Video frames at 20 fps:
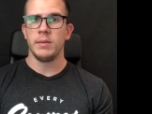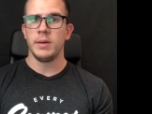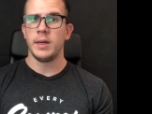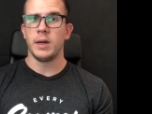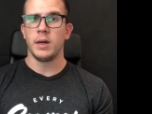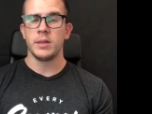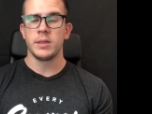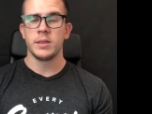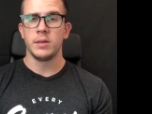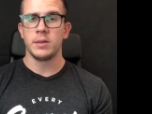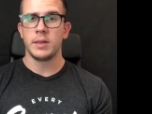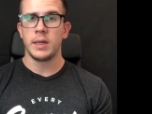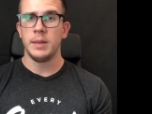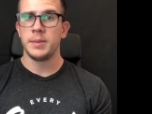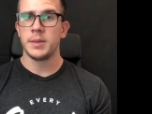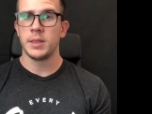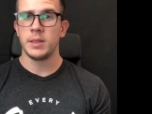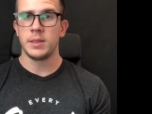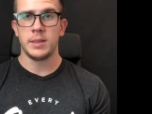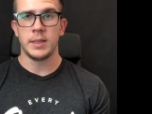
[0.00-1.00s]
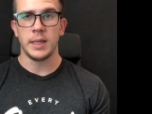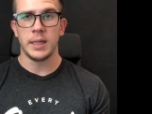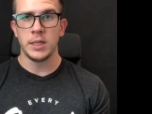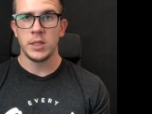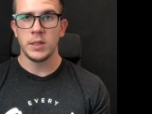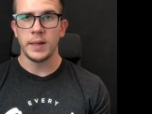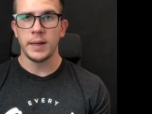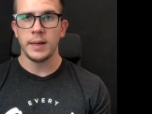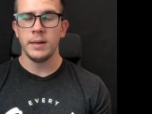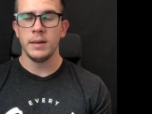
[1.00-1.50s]
it also keeps us
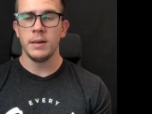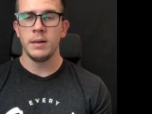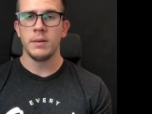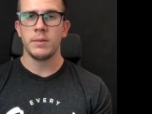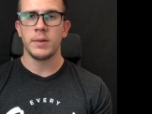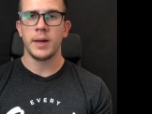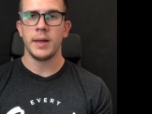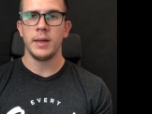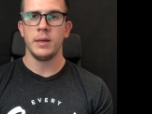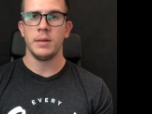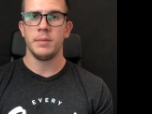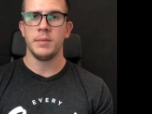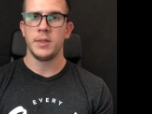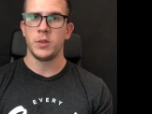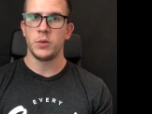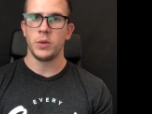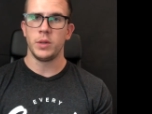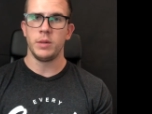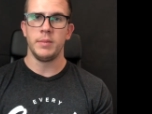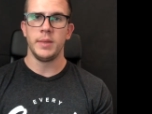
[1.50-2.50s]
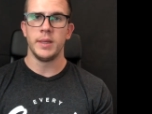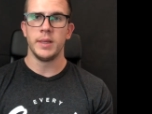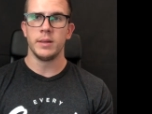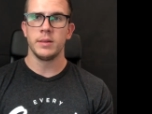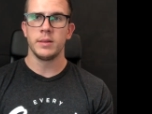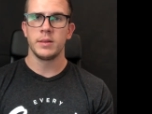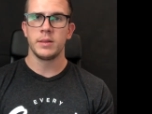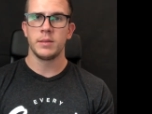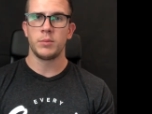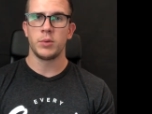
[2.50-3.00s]
satiated, right? In between
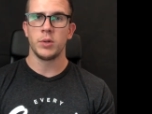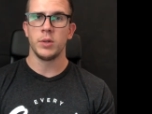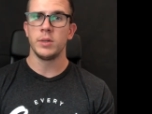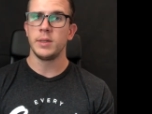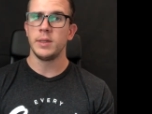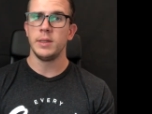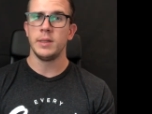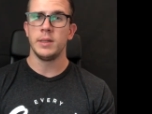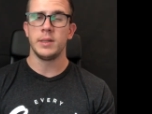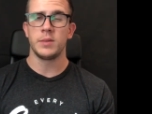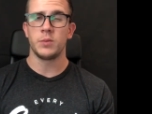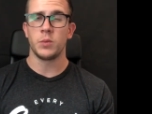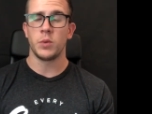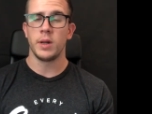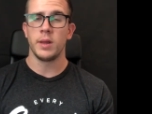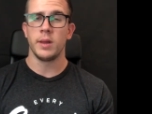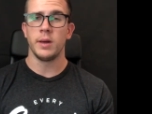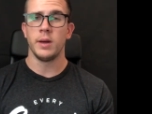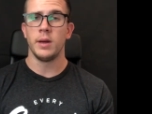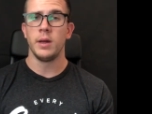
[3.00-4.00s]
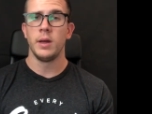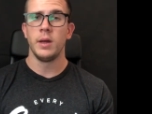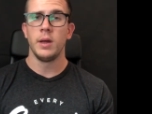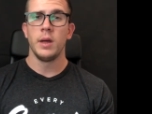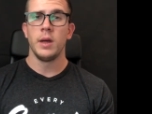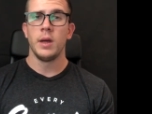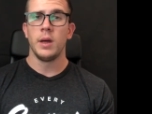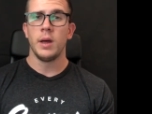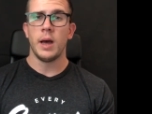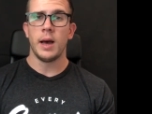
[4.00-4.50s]
meals. Protein is one of the
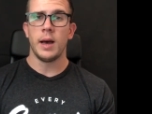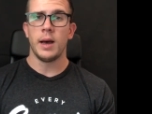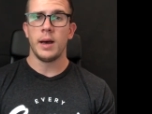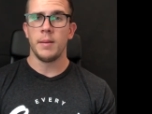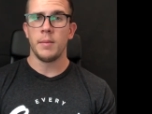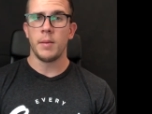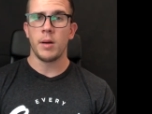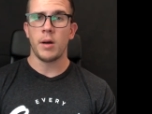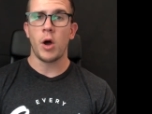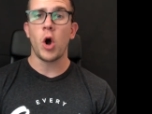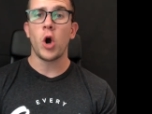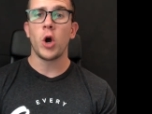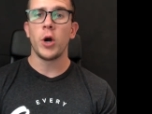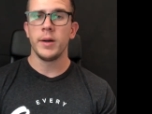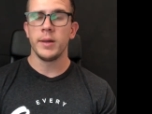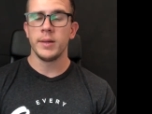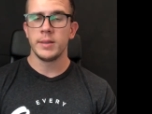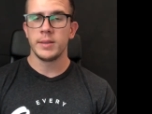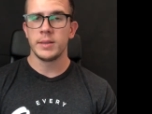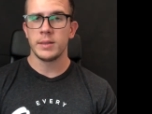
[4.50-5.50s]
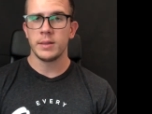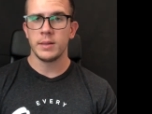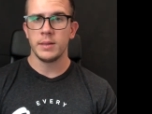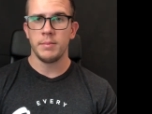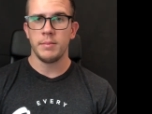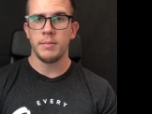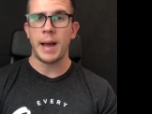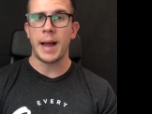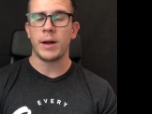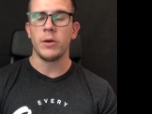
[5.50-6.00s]
hardest
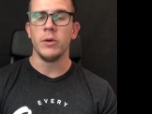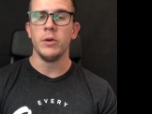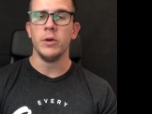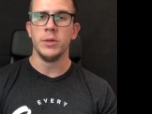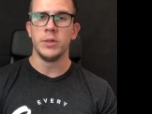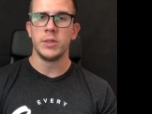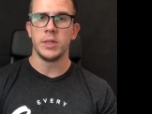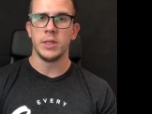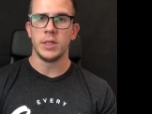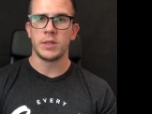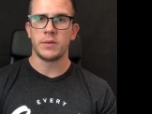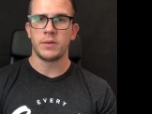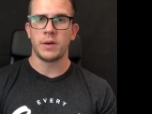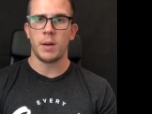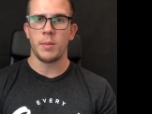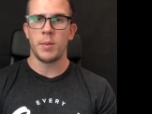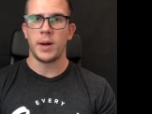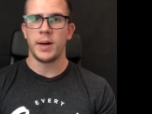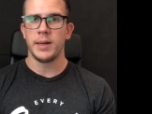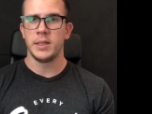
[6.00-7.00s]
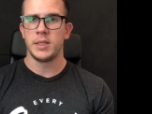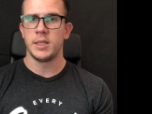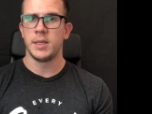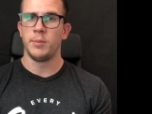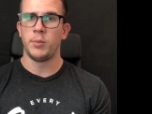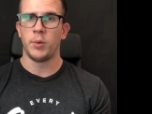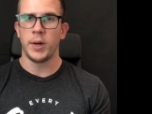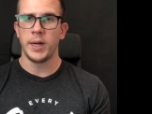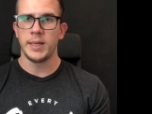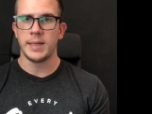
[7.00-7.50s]
macronutrients for our bodies to
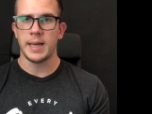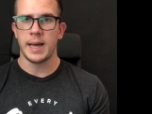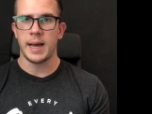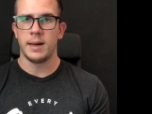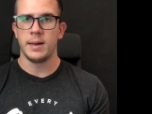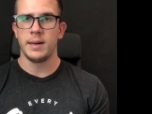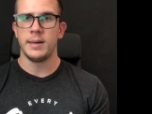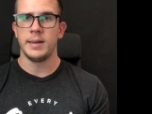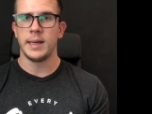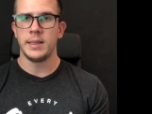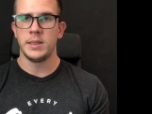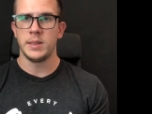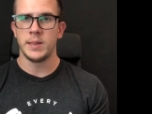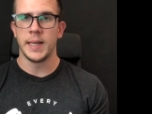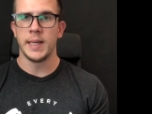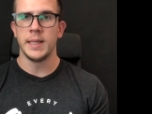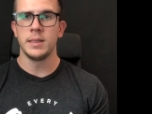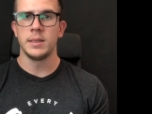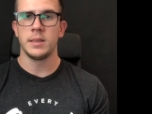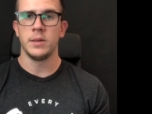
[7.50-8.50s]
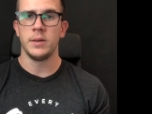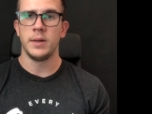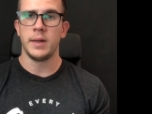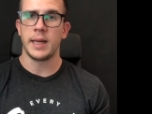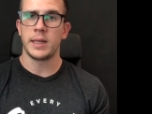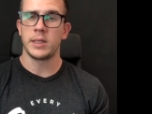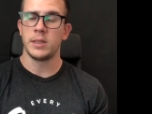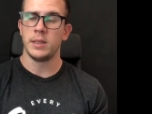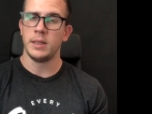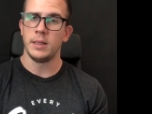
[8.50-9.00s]
break down and digest, so it
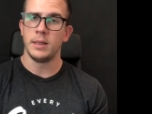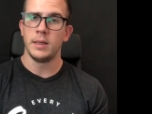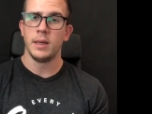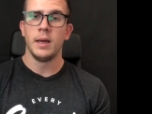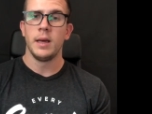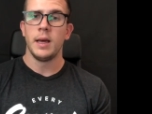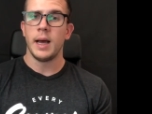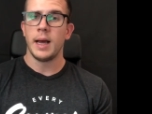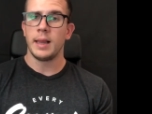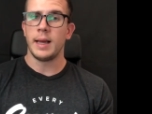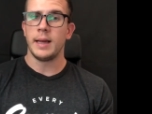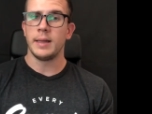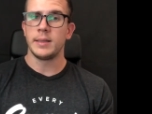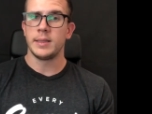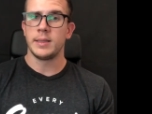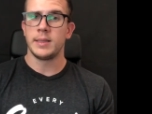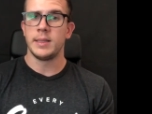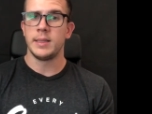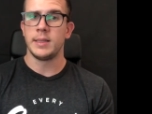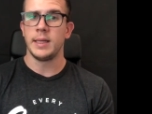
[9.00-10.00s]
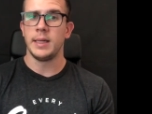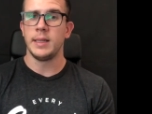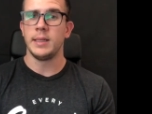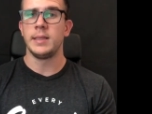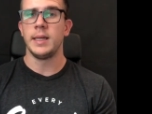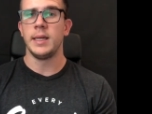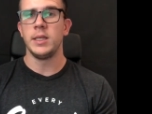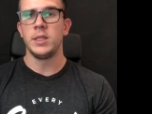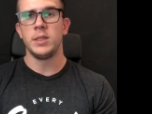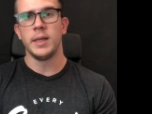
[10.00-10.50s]
actually allows us to stay
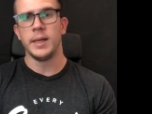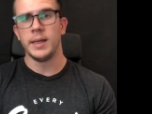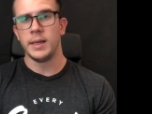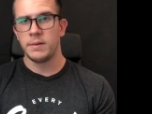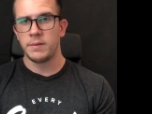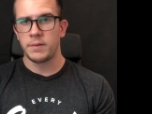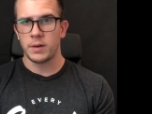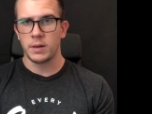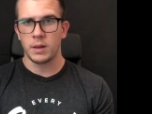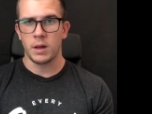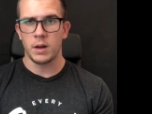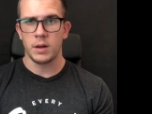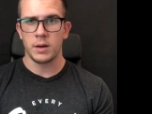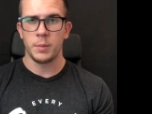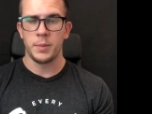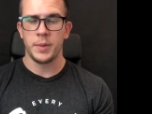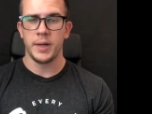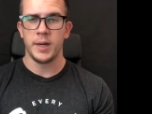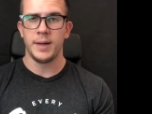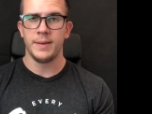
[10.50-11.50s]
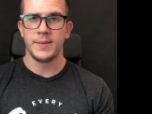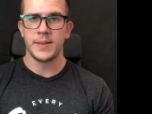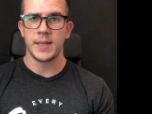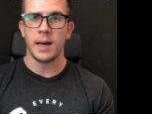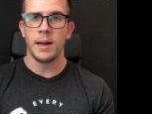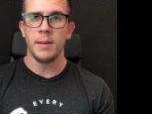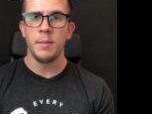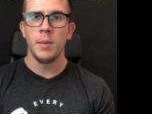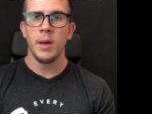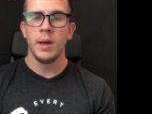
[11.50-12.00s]
satiated for a longer period of
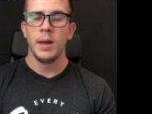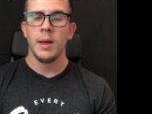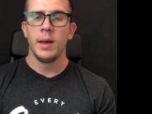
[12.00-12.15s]
time.